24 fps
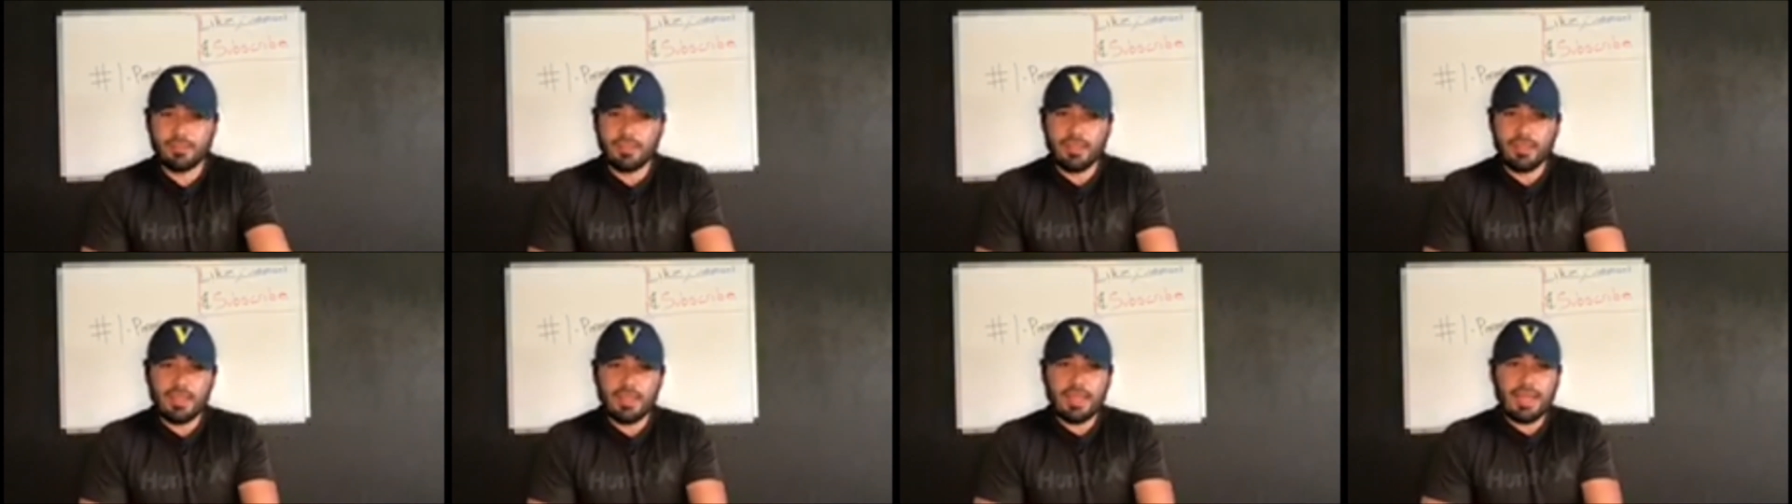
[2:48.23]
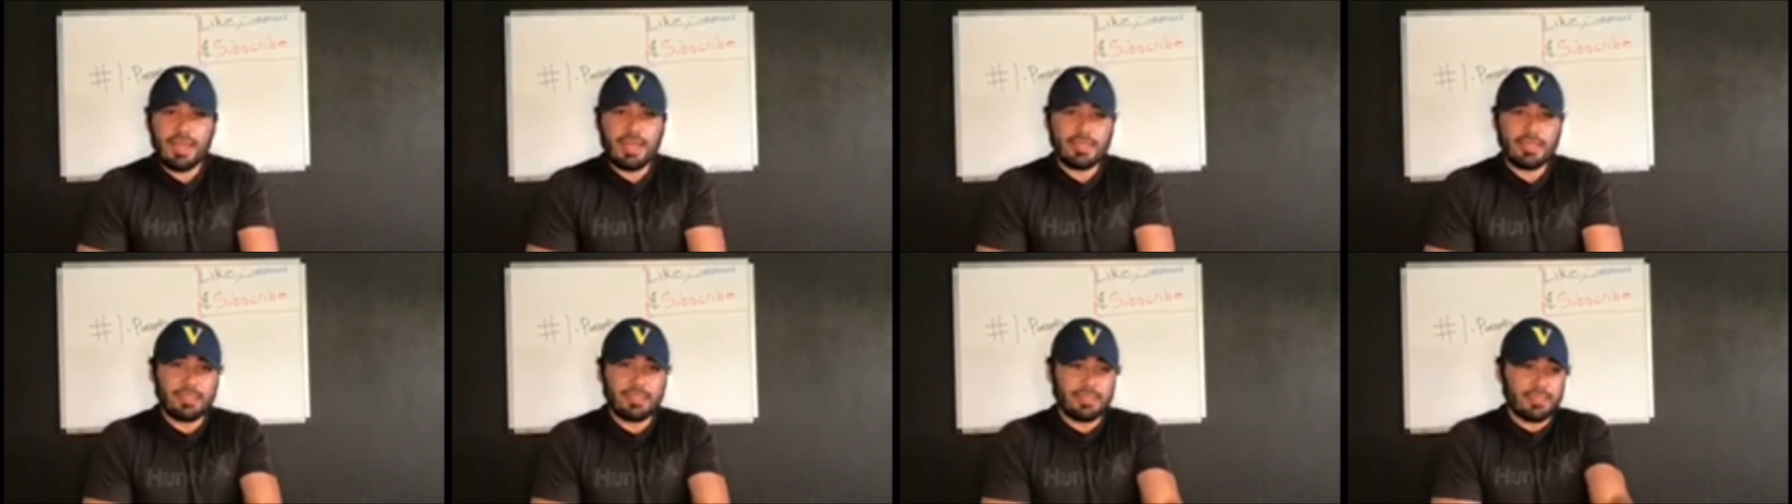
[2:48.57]

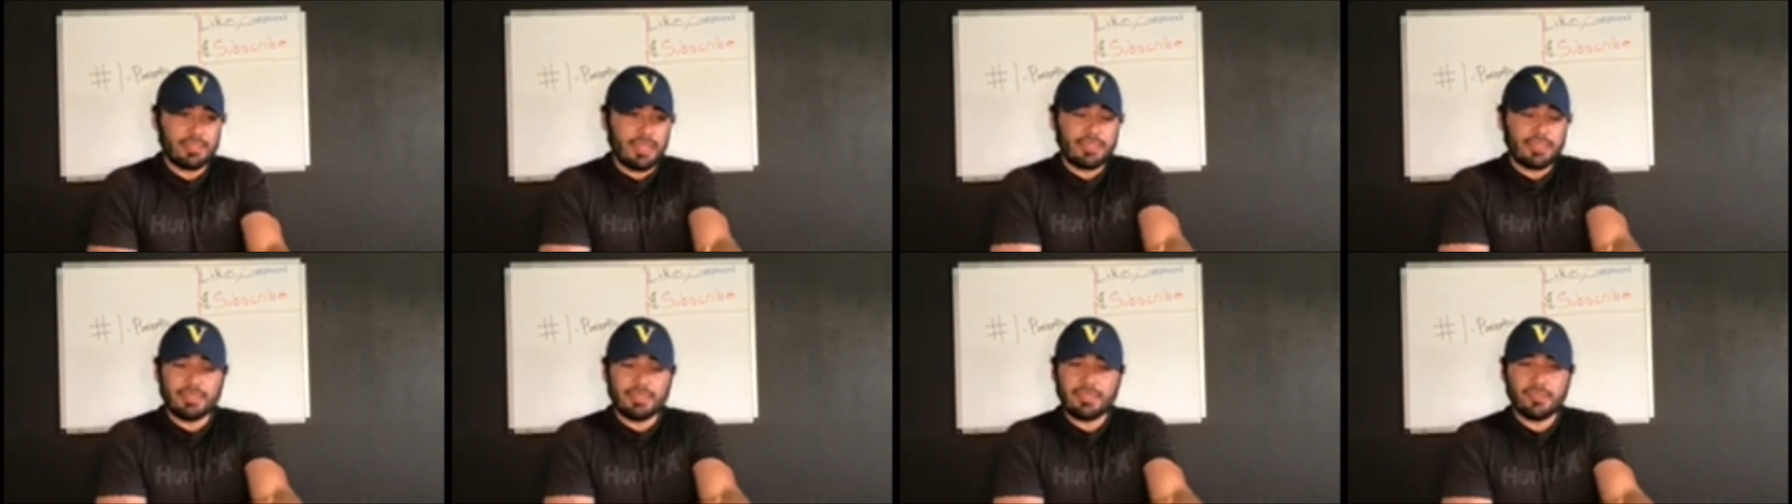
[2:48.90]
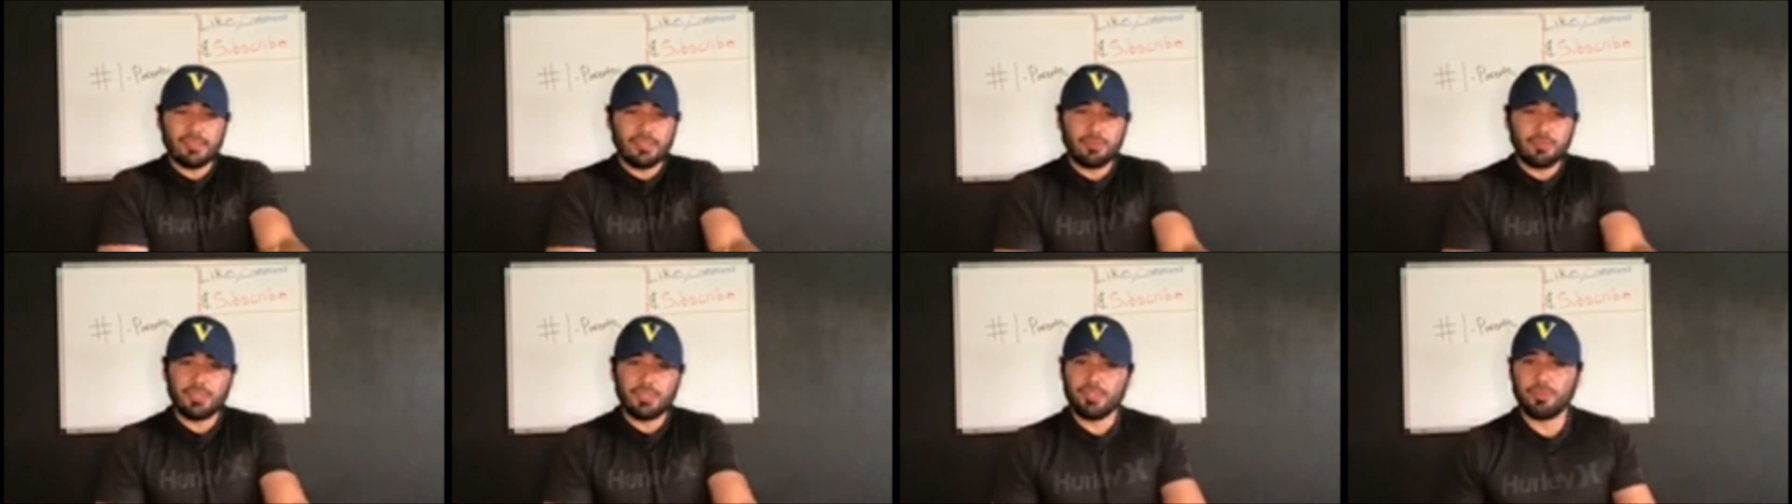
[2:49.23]
I needed
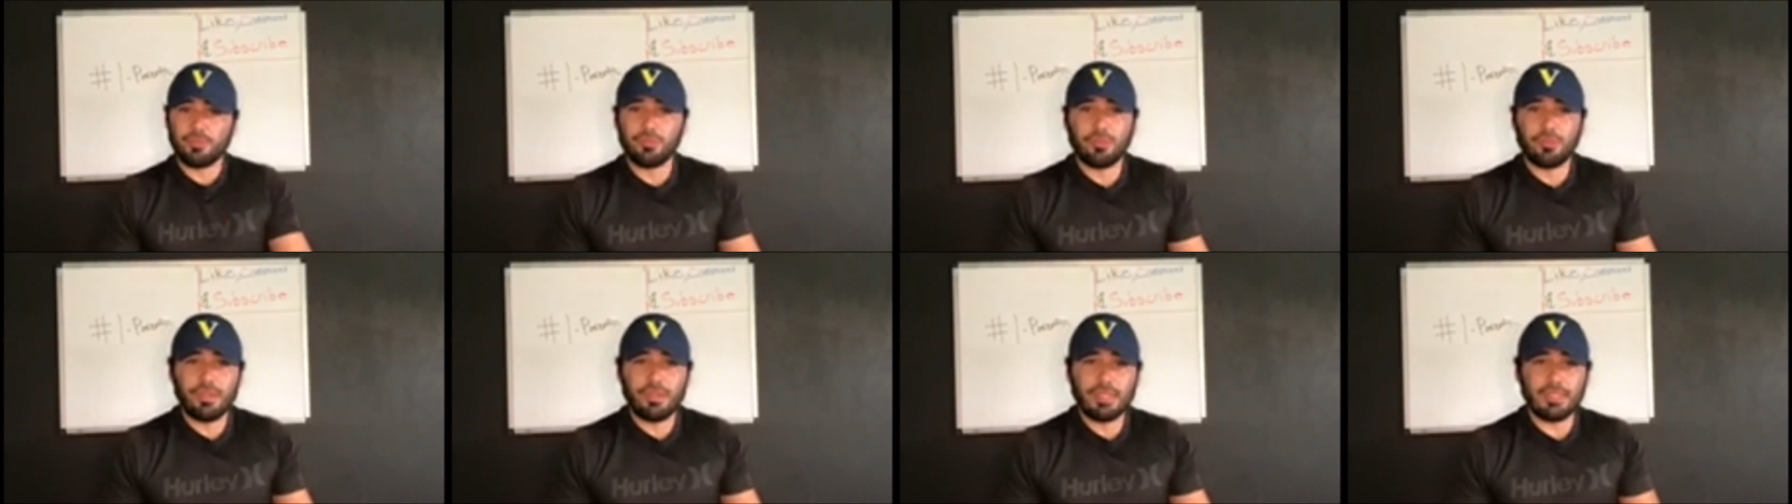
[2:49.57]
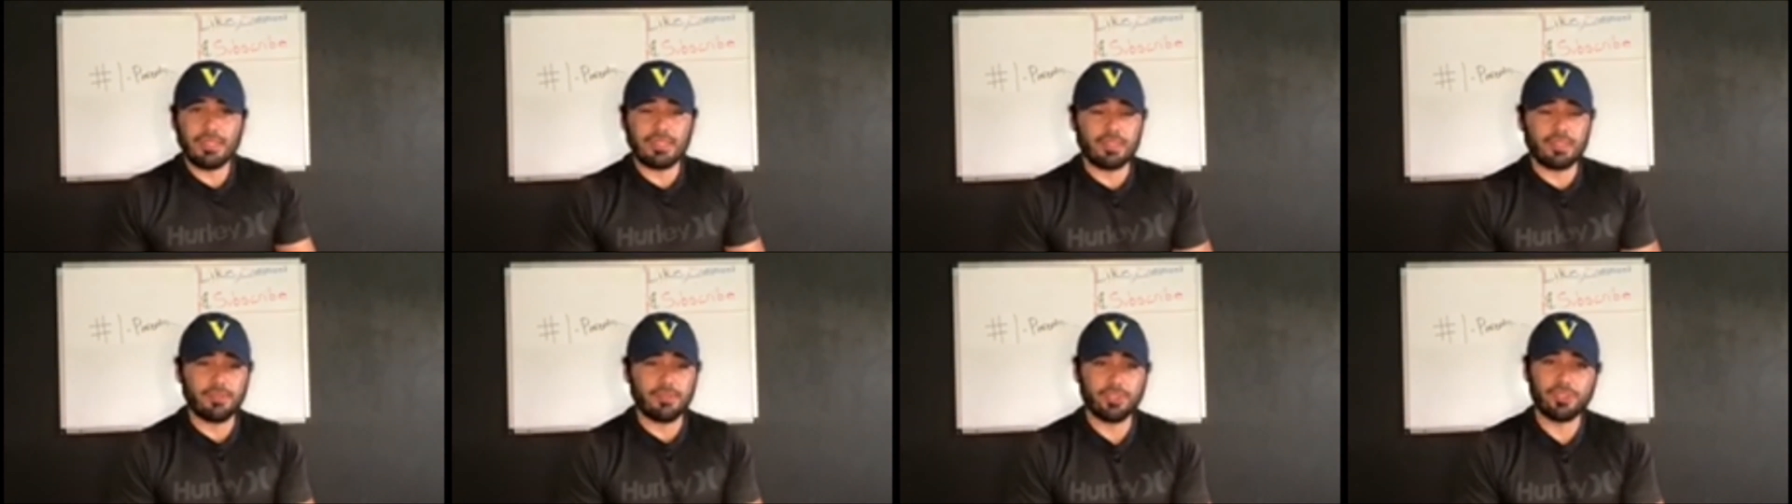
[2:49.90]
something, she provided it,
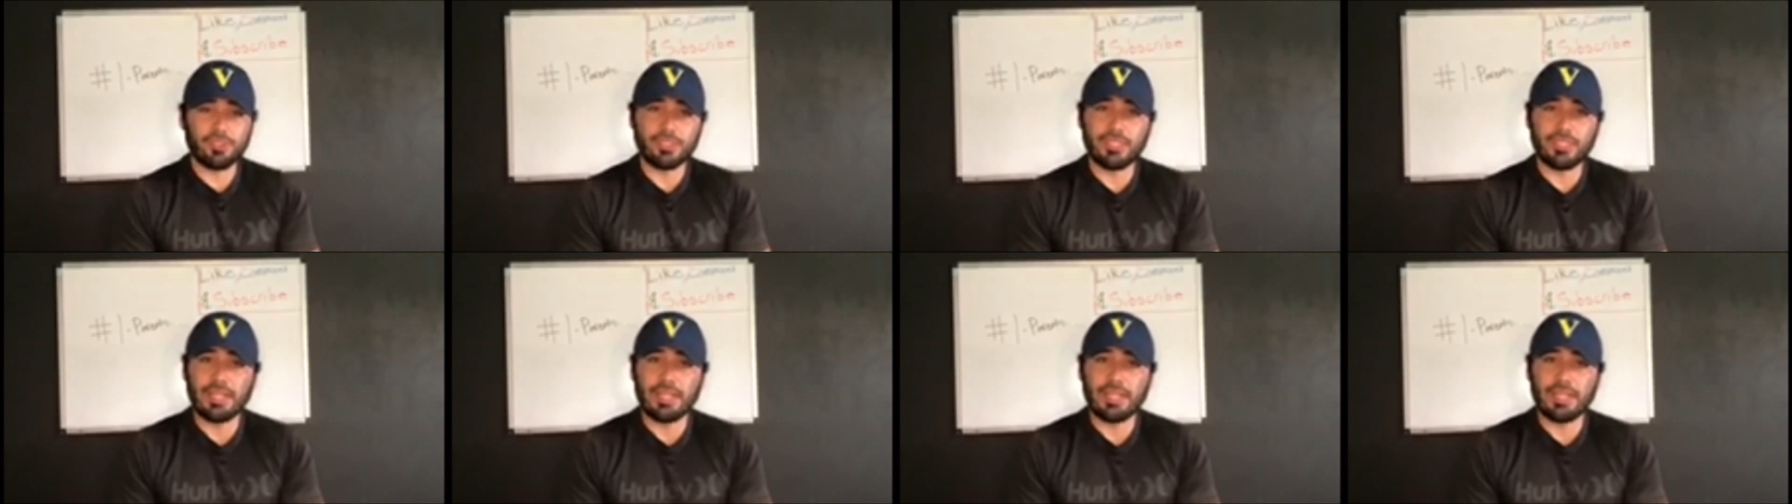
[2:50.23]
even if she didn't